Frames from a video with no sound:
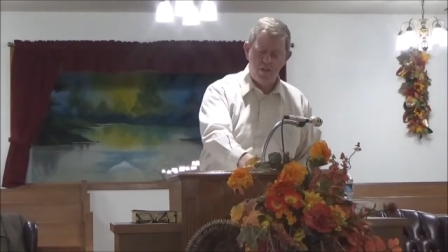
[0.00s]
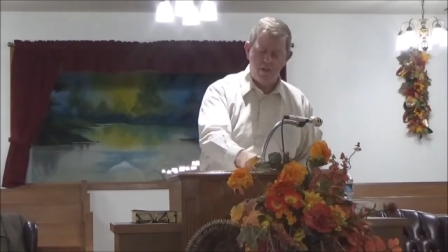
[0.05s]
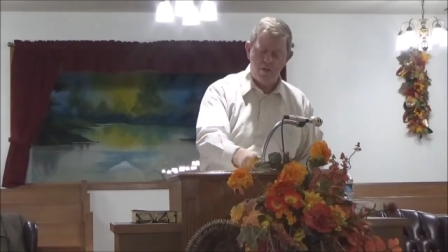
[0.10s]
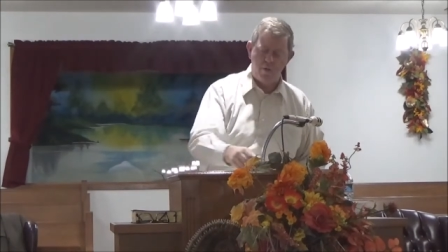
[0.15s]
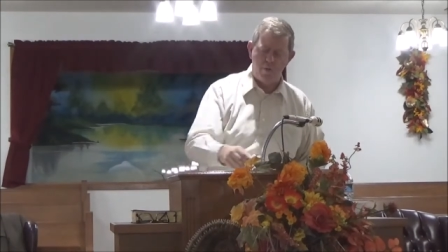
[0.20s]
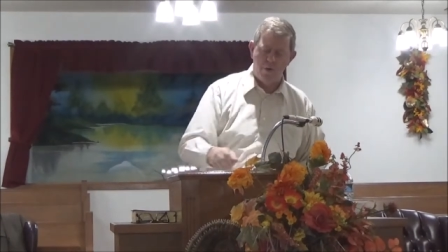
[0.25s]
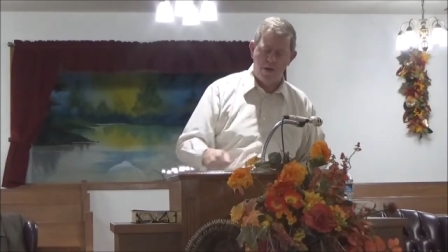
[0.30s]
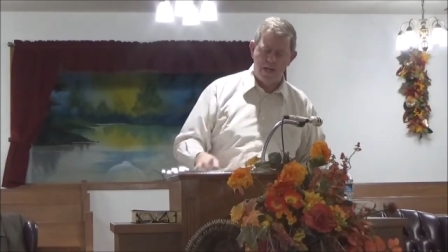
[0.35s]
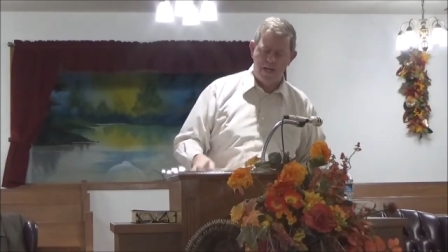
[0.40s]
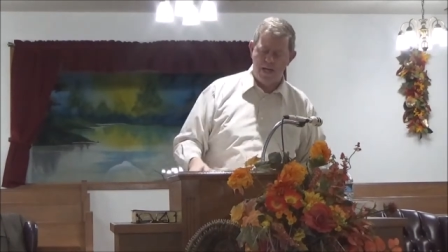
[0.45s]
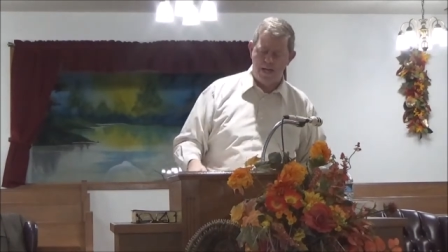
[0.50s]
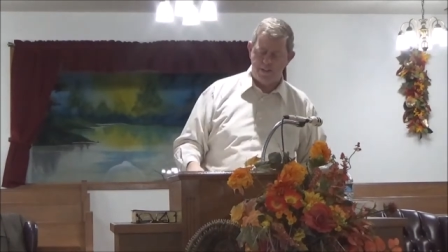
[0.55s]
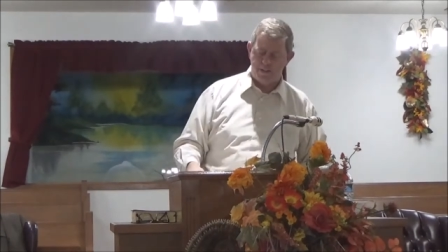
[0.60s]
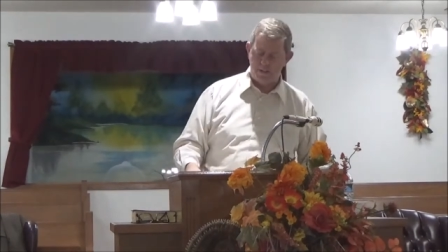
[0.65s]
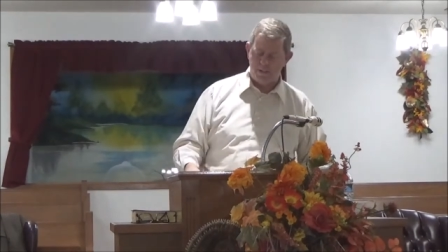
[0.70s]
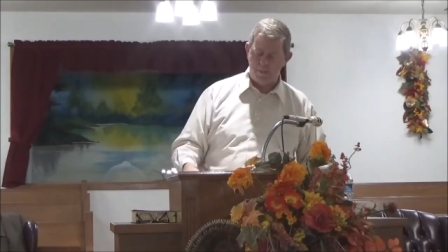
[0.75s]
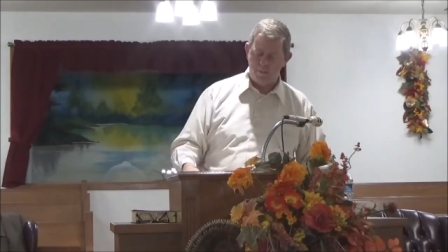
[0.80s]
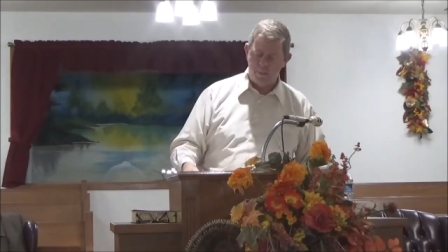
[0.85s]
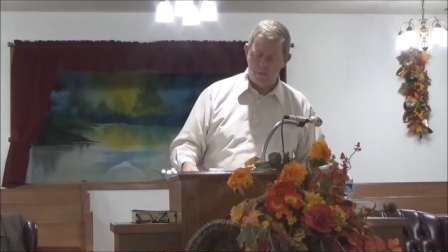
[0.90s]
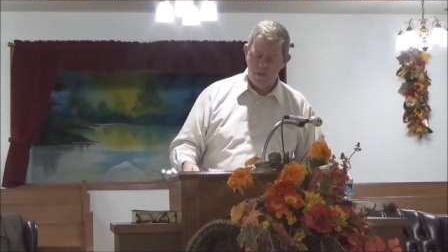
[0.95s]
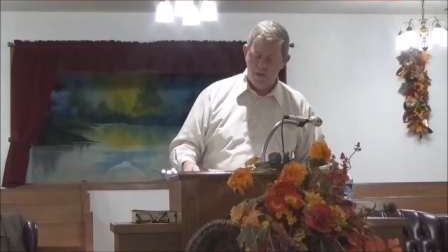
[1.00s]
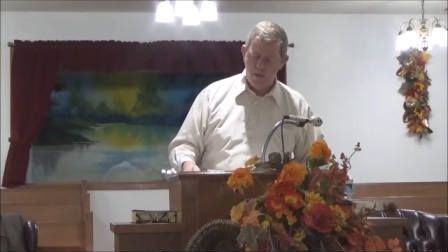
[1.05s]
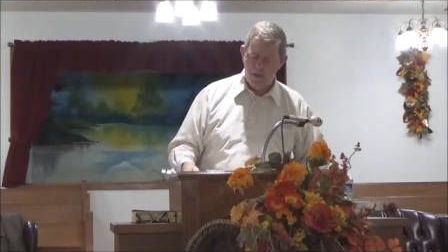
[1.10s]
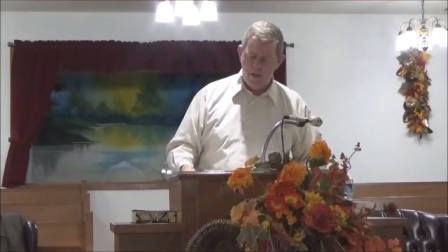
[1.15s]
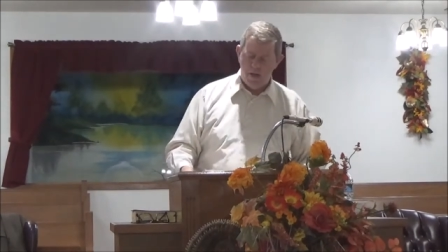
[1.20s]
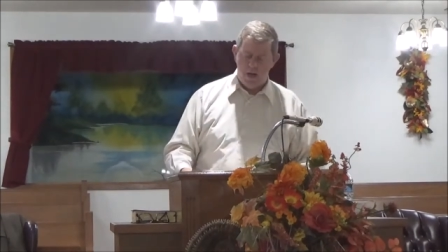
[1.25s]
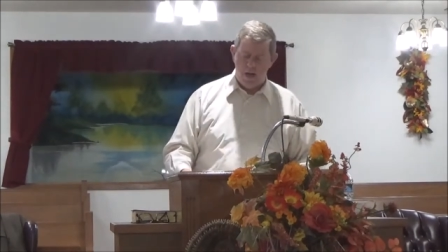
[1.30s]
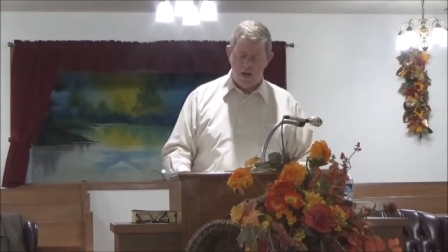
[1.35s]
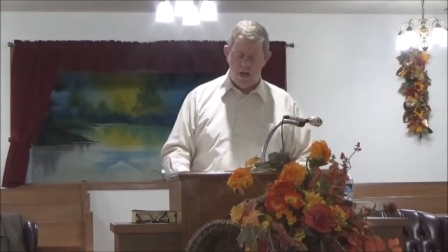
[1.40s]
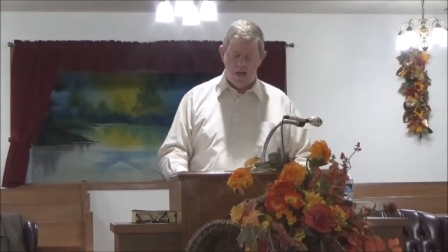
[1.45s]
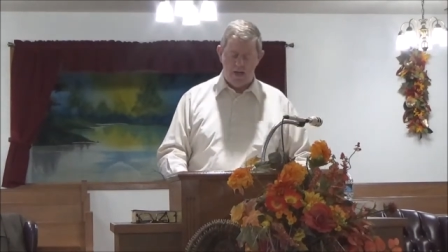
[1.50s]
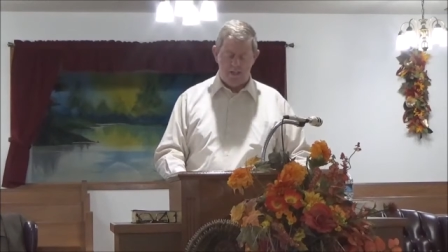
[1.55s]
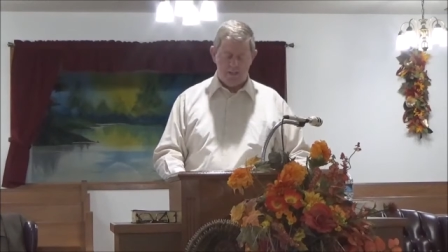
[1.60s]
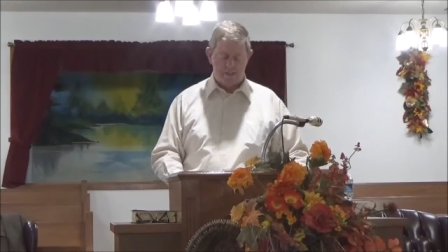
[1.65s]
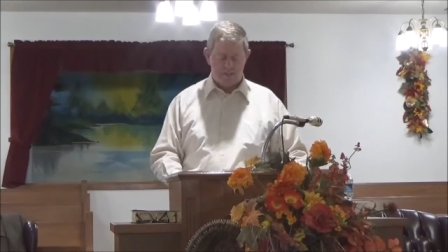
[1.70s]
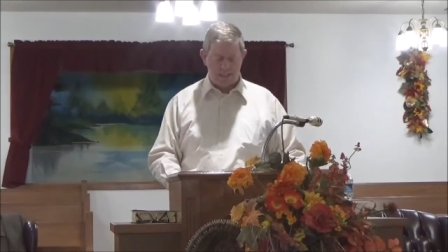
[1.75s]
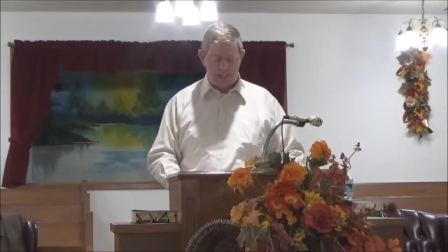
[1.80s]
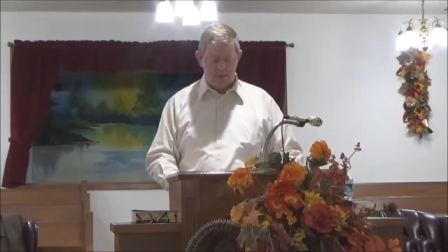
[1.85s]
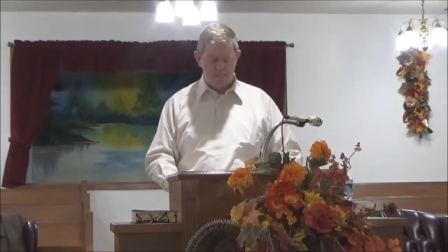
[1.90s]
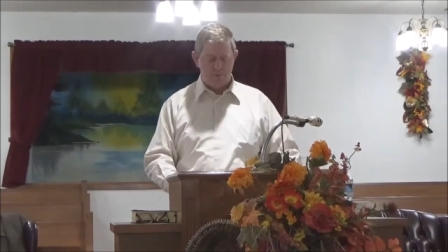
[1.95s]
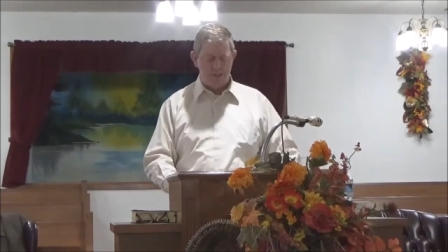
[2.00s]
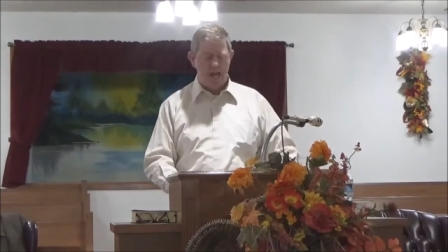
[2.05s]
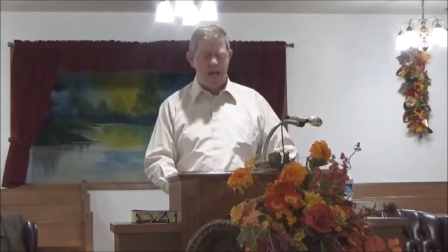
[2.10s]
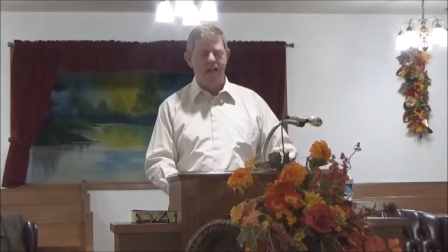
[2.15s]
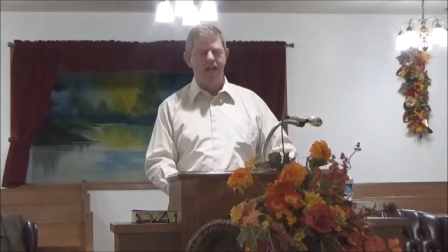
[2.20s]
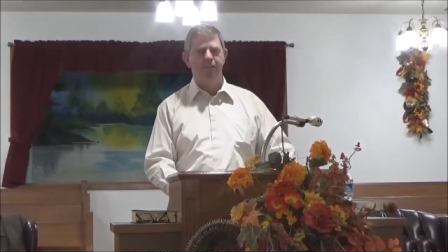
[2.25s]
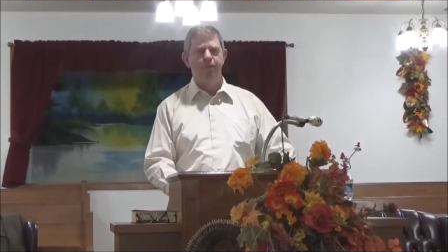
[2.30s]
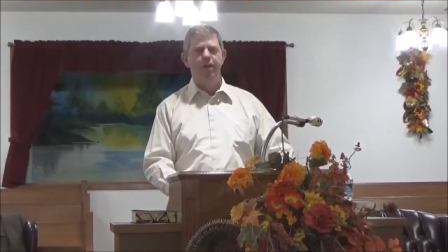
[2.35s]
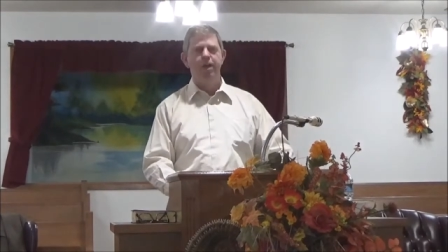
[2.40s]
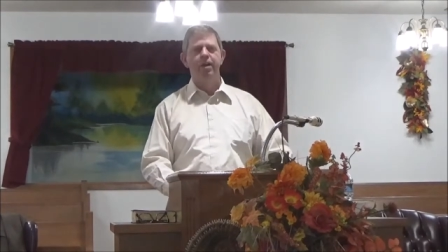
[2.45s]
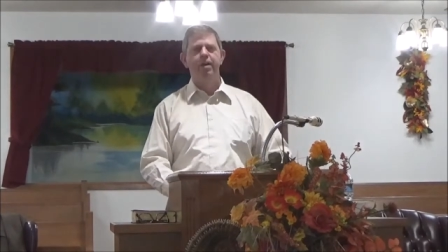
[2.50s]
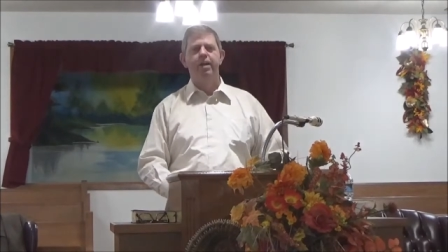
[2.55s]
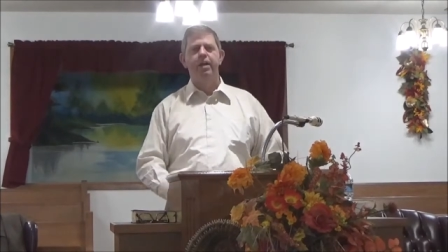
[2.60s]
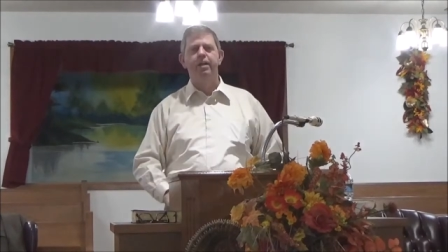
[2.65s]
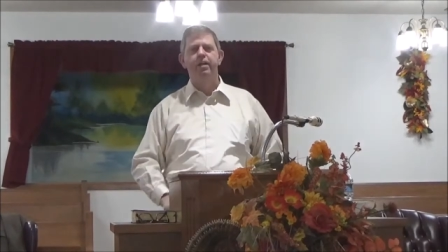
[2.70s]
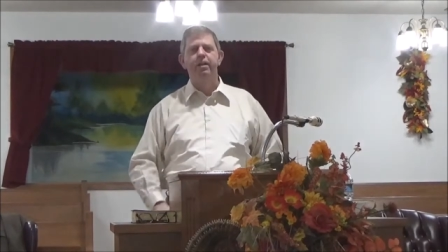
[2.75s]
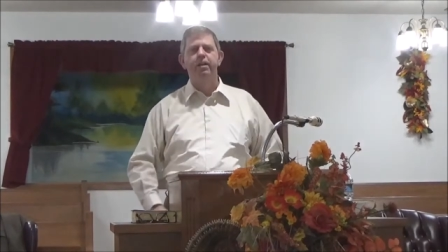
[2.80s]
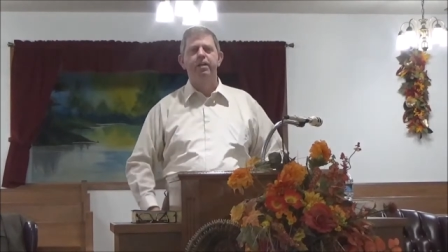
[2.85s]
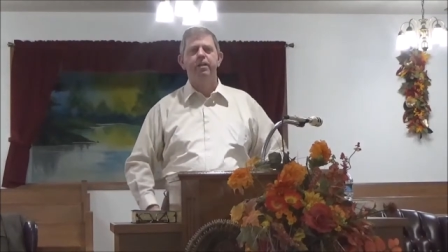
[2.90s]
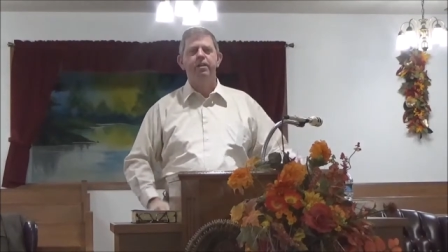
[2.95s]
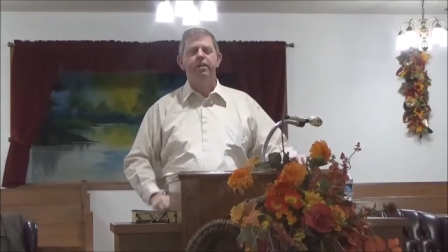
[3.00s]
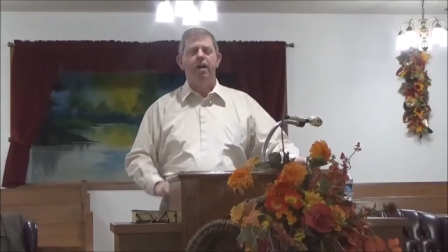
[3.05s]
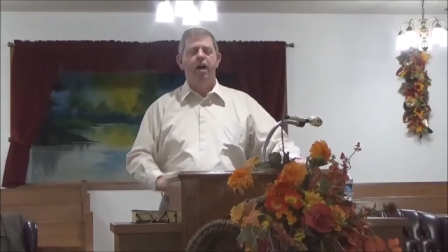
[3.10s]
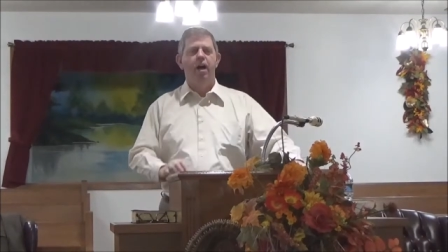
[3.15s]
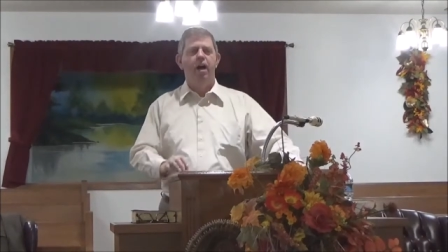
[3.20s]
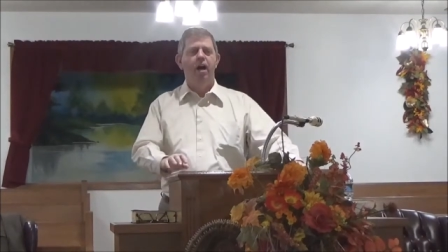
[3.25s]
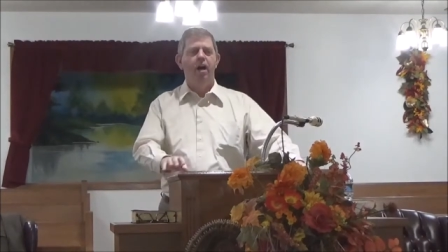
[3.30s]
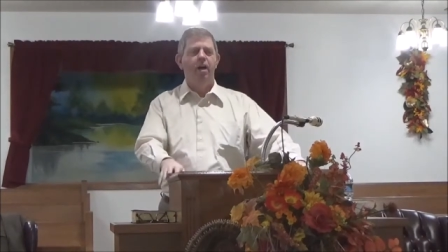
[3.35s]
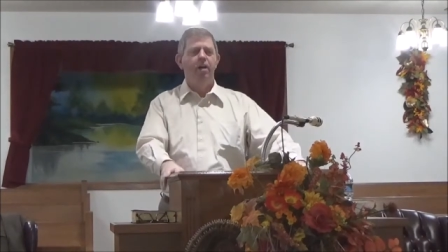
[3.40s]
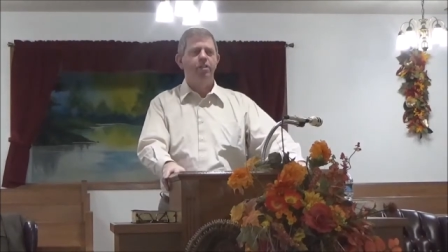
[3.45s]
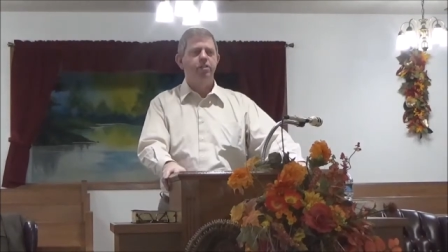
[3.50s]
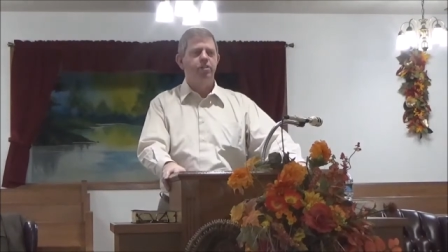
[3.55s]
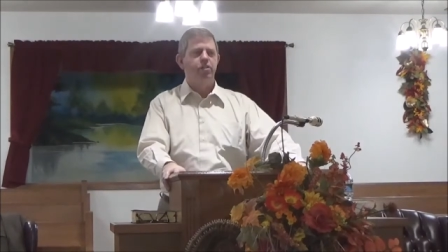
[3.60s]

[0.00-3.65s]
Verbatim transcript: rent. Uh, seems like a very uh,